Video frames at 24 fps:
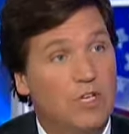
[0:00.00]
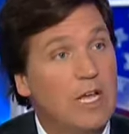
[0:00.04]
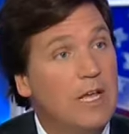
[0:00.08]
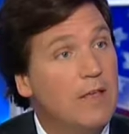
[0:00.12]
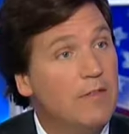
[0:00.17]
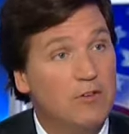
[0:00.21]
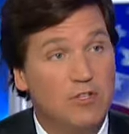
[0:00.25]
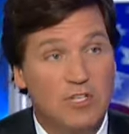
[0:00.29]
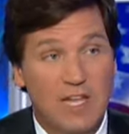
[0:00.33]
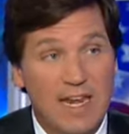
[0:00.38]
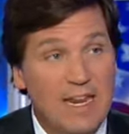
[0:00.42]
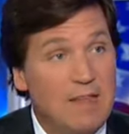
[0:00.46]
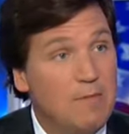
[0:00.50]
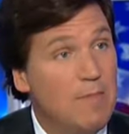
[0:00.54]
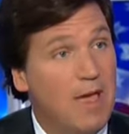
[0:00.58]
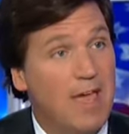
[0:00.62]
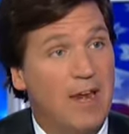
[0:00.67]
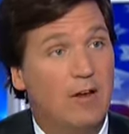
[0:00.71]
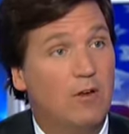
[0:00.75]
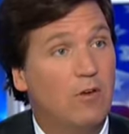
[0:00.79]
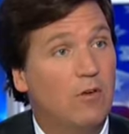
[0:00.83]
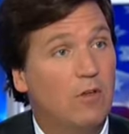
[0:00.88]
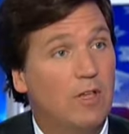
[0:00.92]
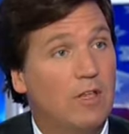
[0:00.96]
there's any
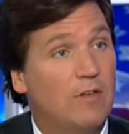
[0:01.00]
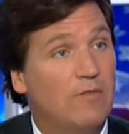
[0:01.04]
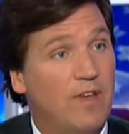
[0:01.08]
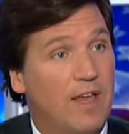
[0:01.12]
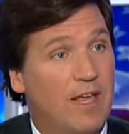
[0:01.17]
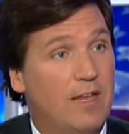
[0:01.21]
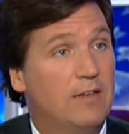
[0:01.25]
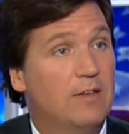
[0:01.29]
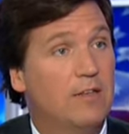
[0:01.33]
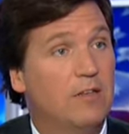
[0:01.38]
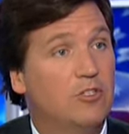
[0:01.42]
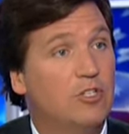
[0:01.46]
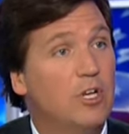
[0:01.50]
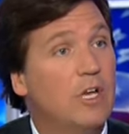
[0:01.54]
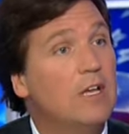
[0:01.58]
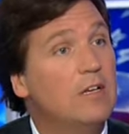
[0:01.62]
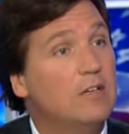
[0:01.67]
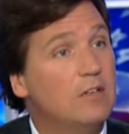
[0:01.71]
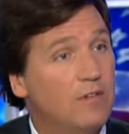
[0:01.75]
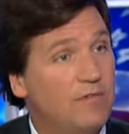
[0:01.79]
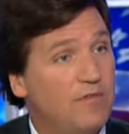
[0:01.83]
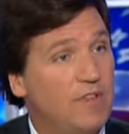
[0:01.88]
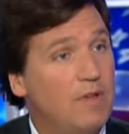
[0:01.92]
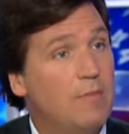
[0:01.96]
medical advantage to
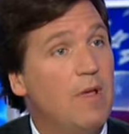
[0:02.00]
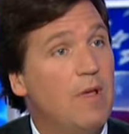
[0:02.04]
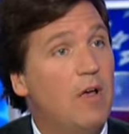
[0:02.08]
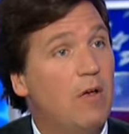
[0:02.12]
female